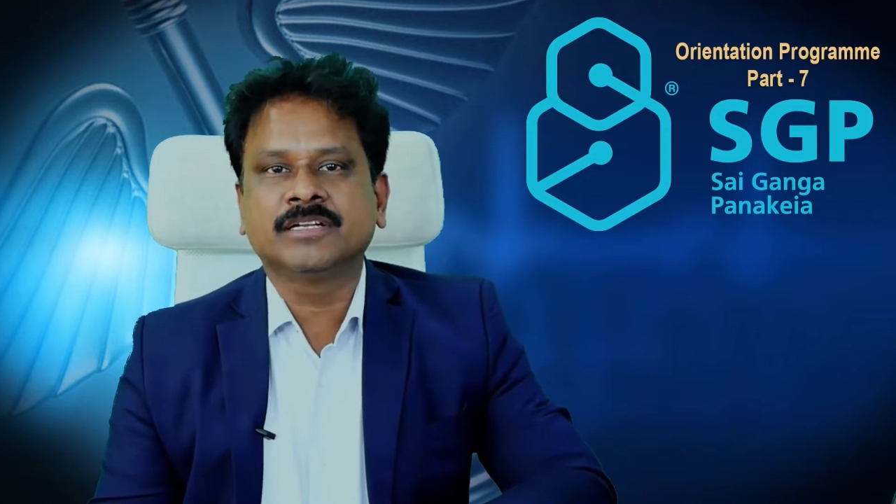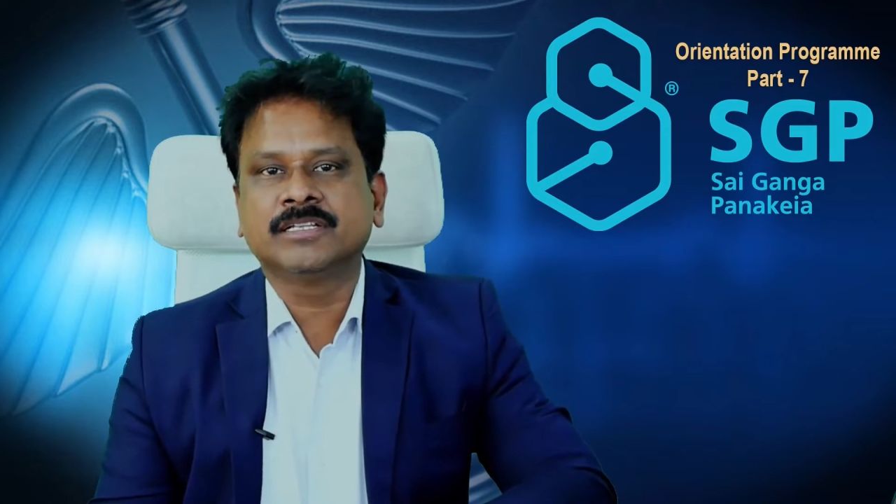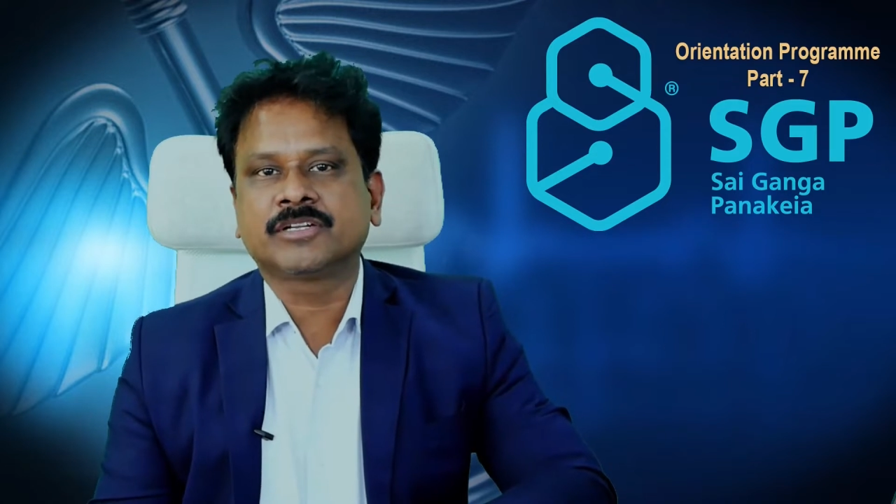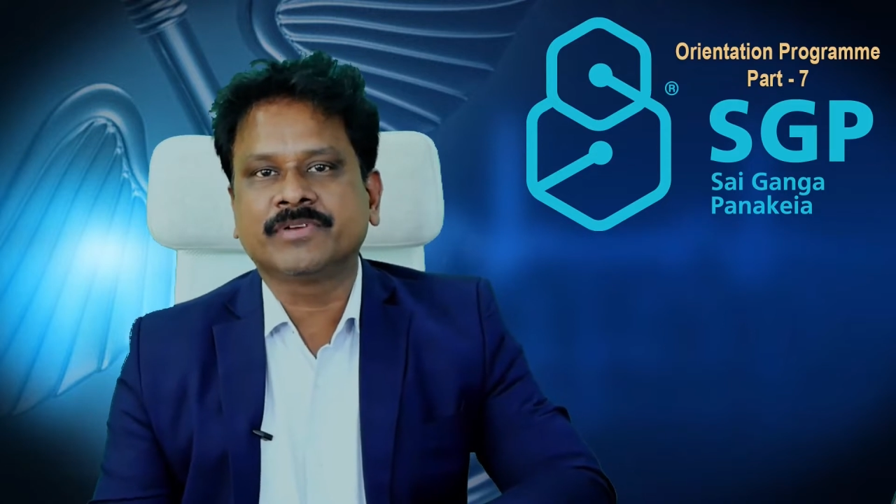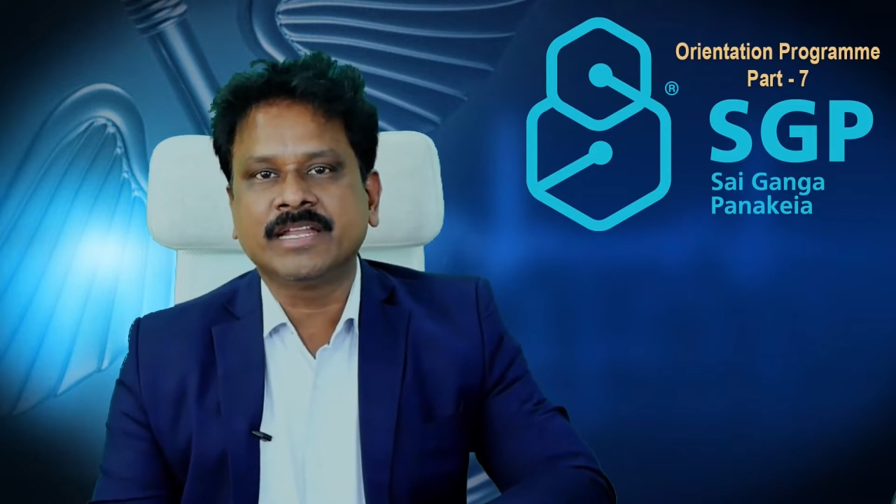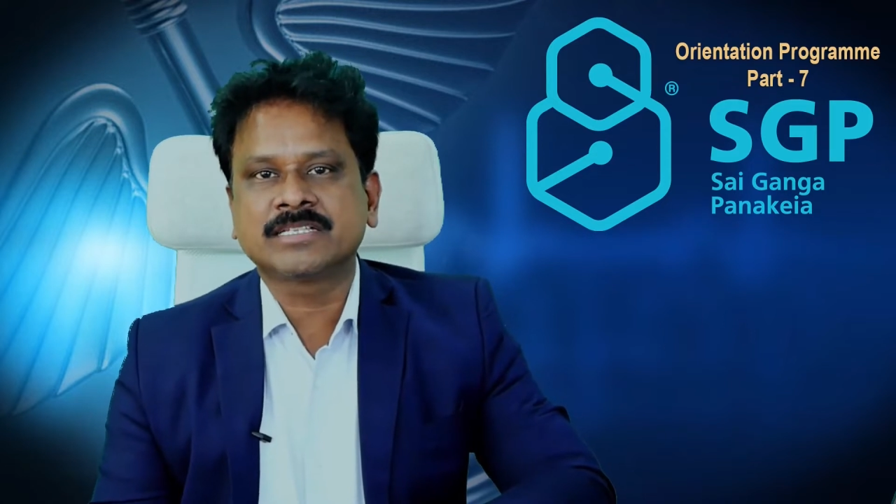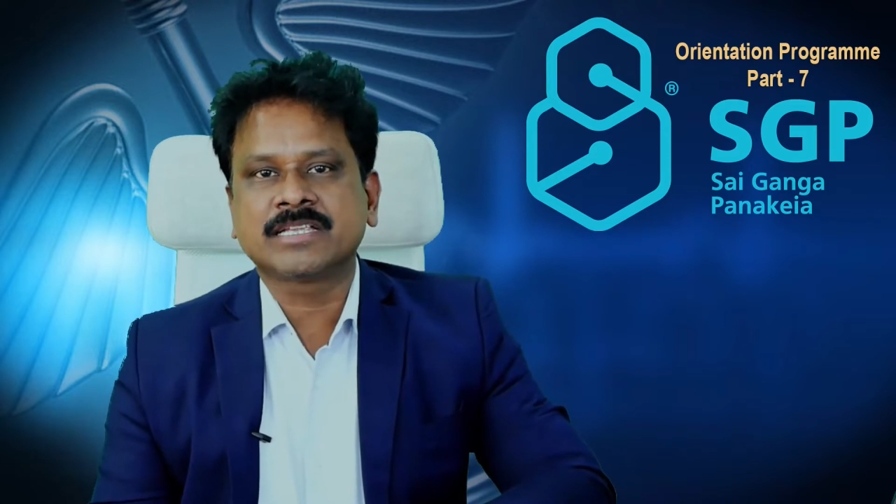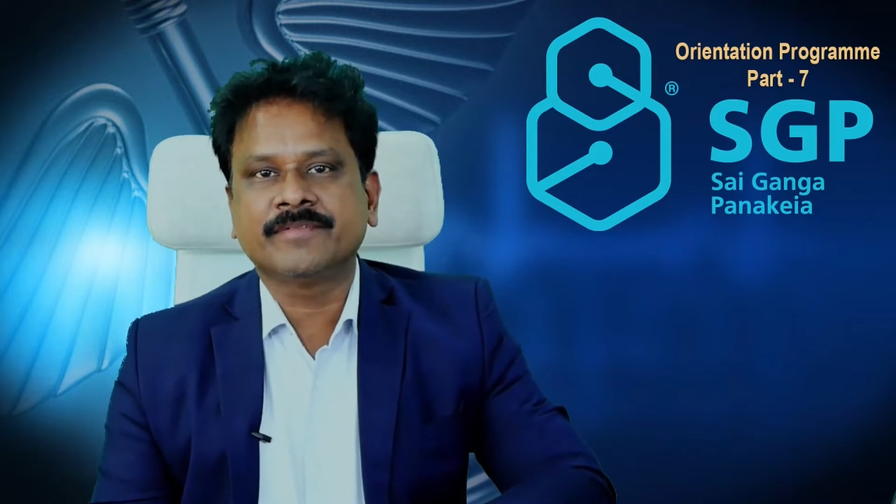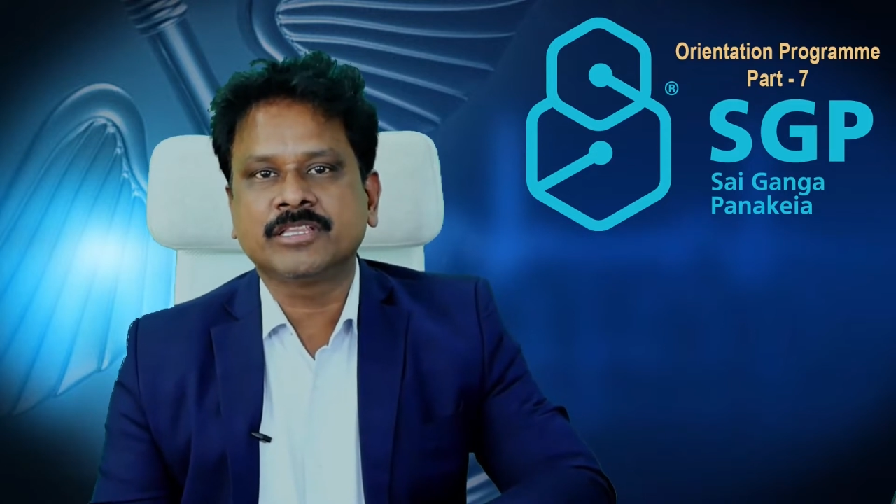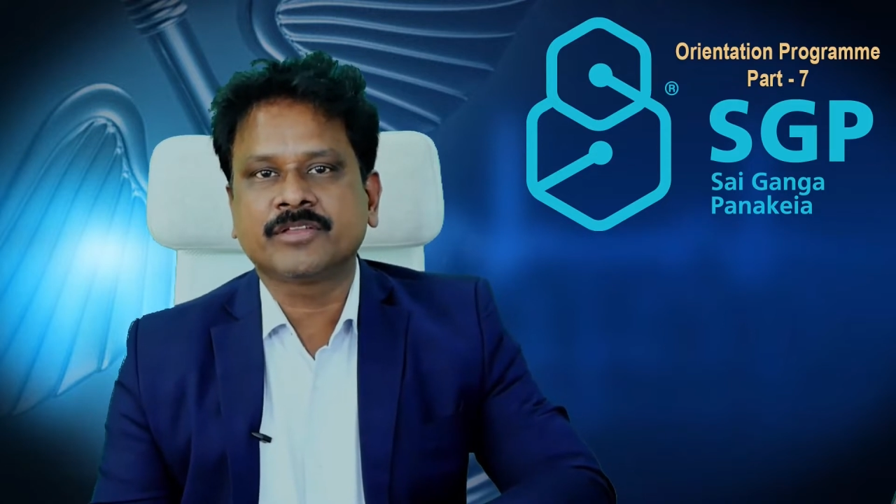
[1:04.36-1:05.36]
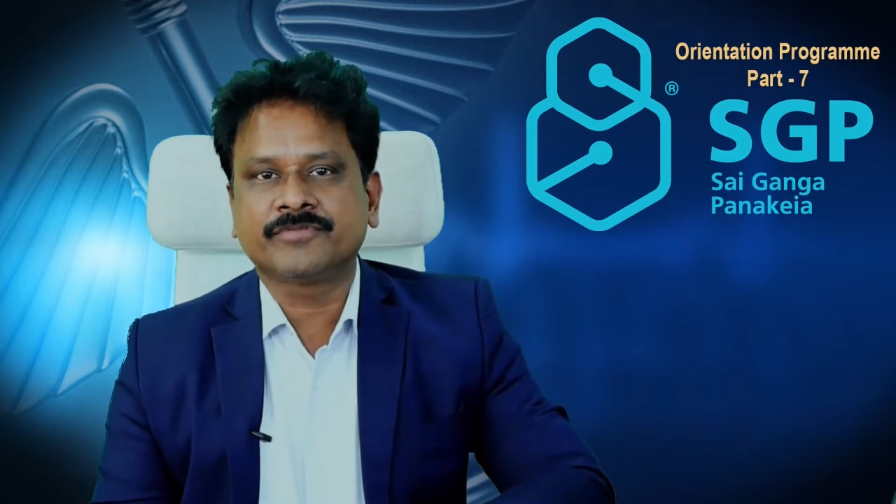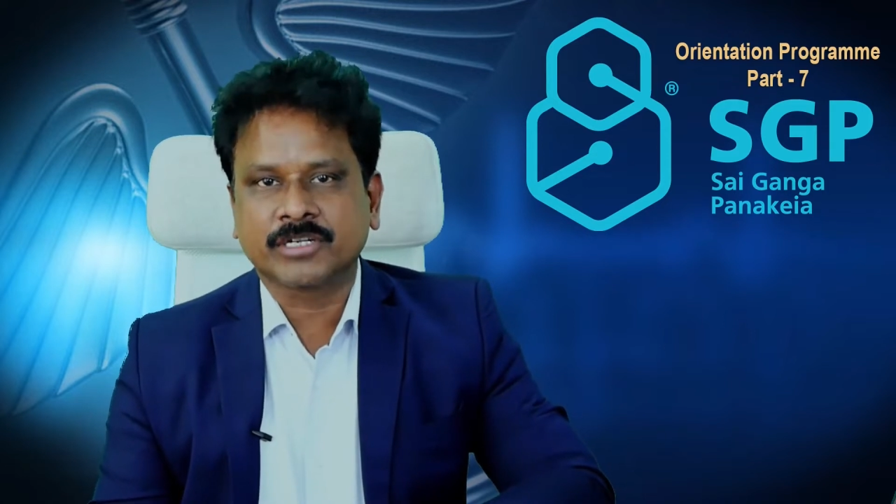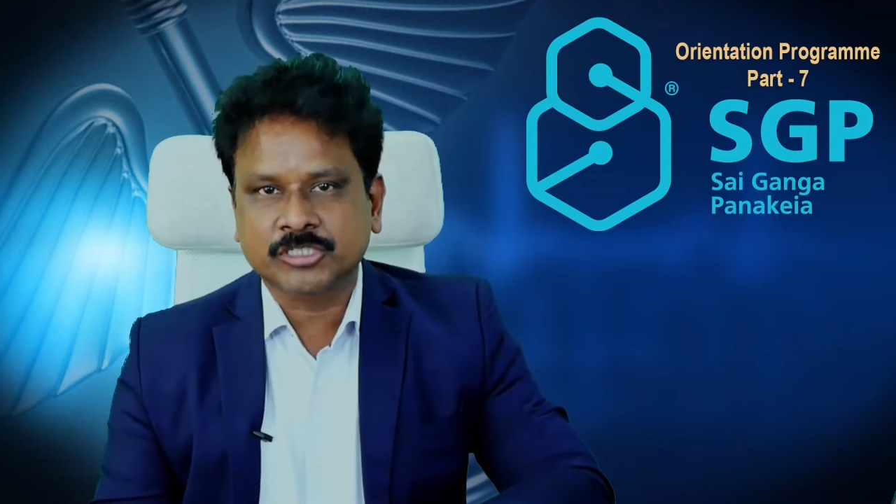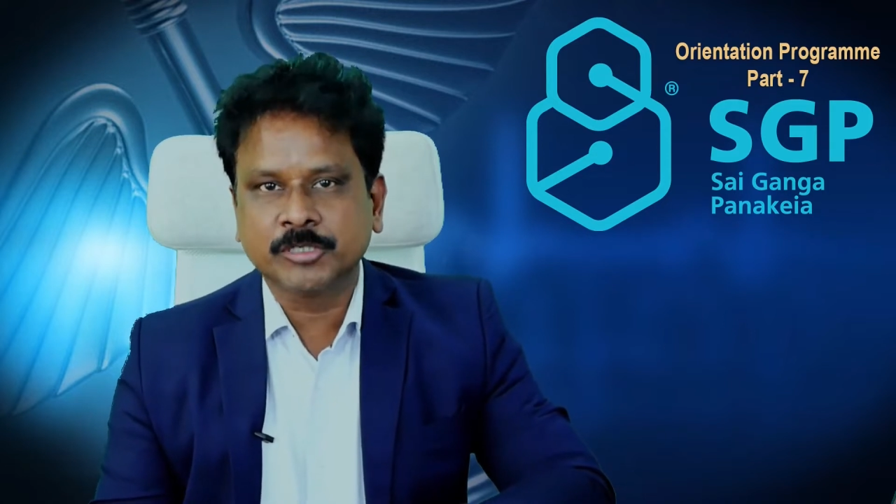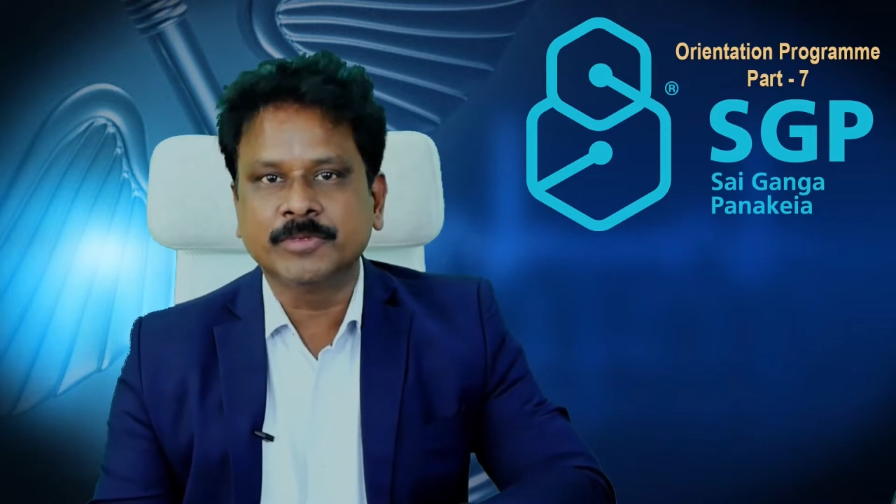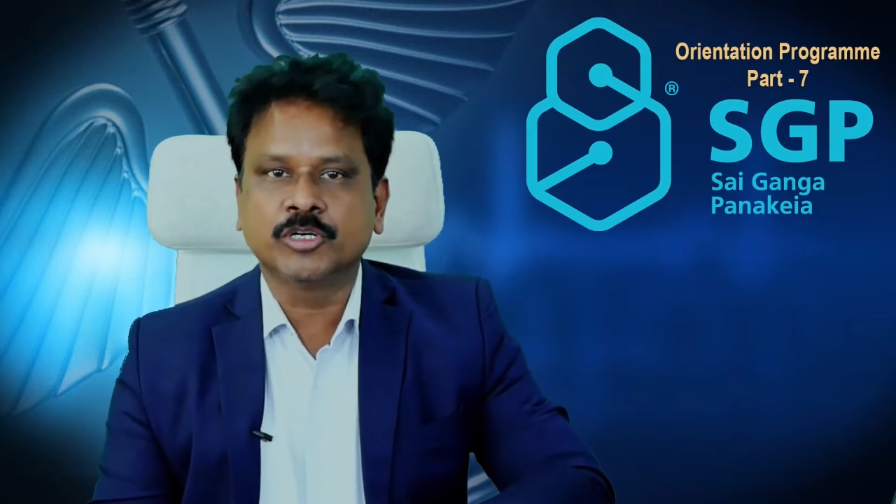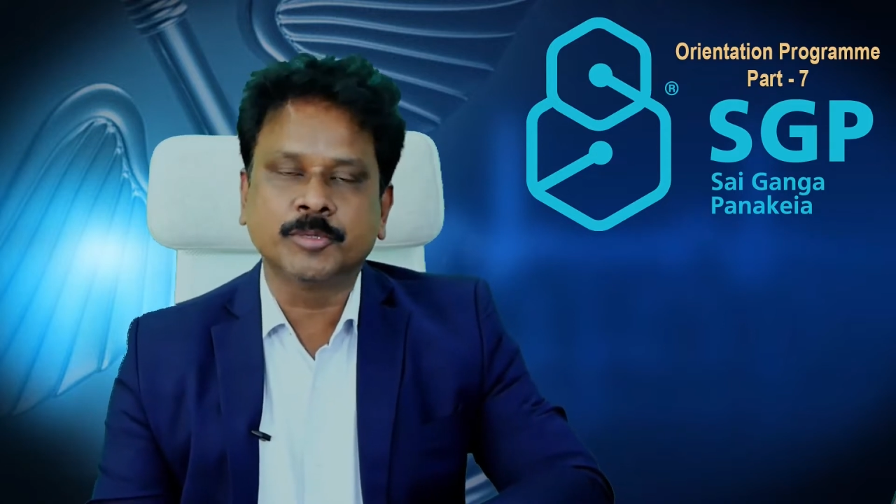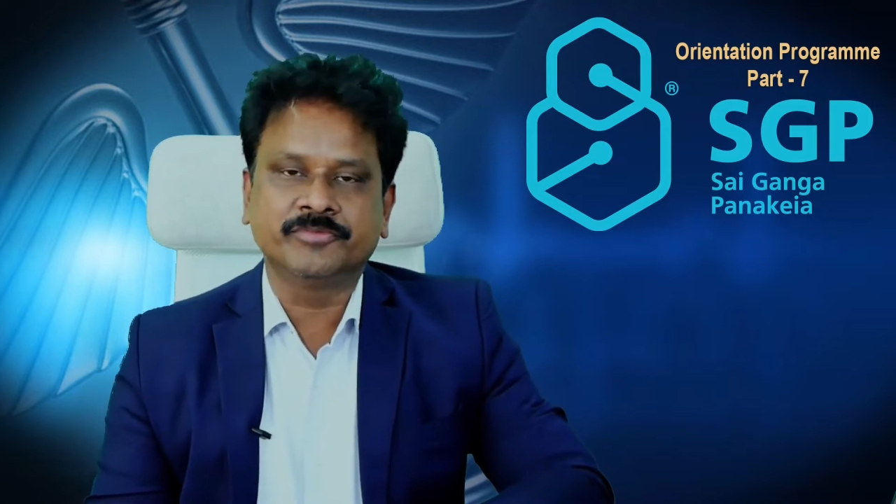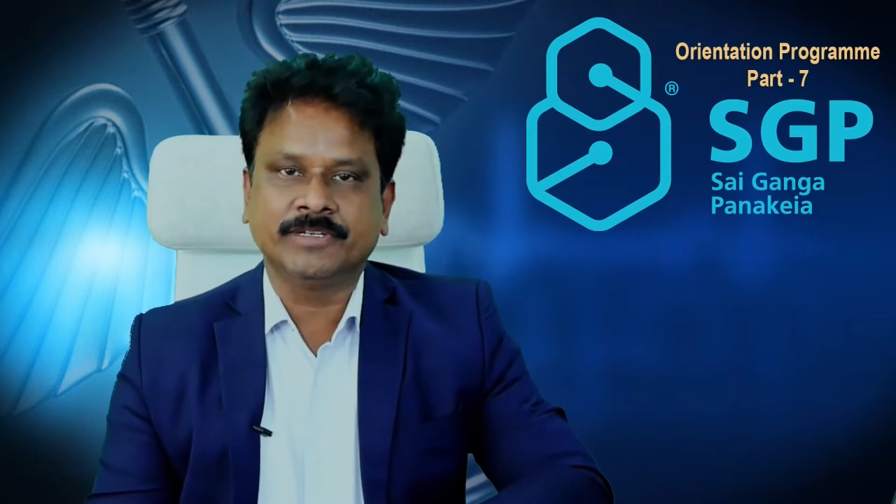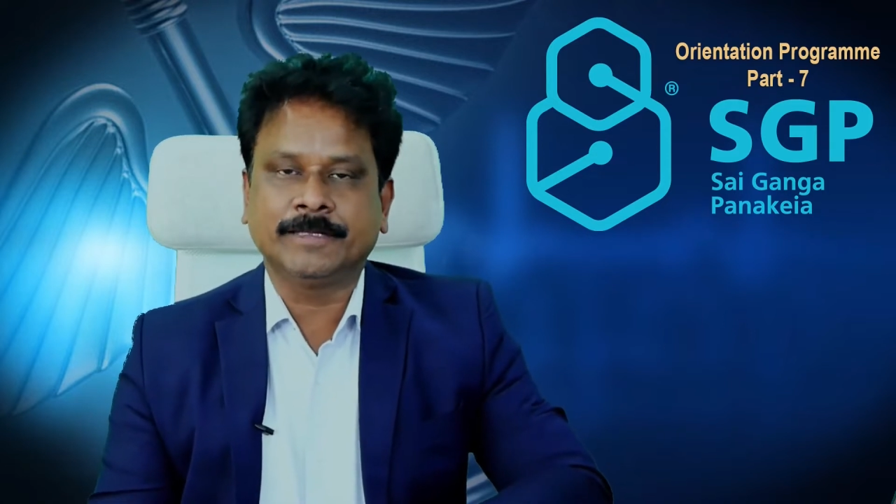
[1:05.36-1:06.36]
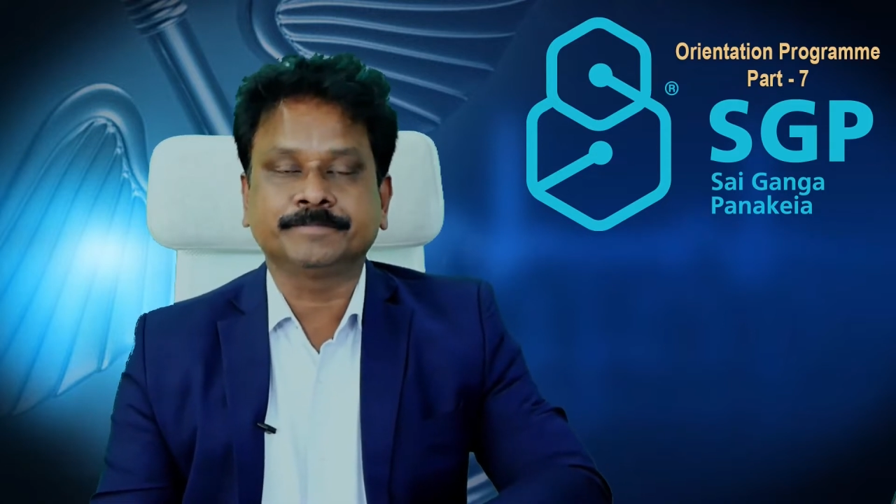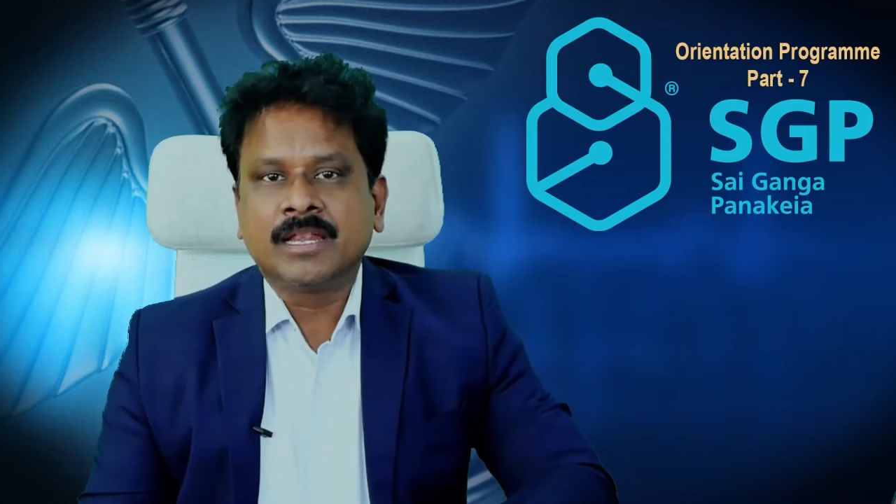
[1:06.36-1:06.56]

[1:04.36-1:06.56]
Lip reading: the 27th of October, hopefully.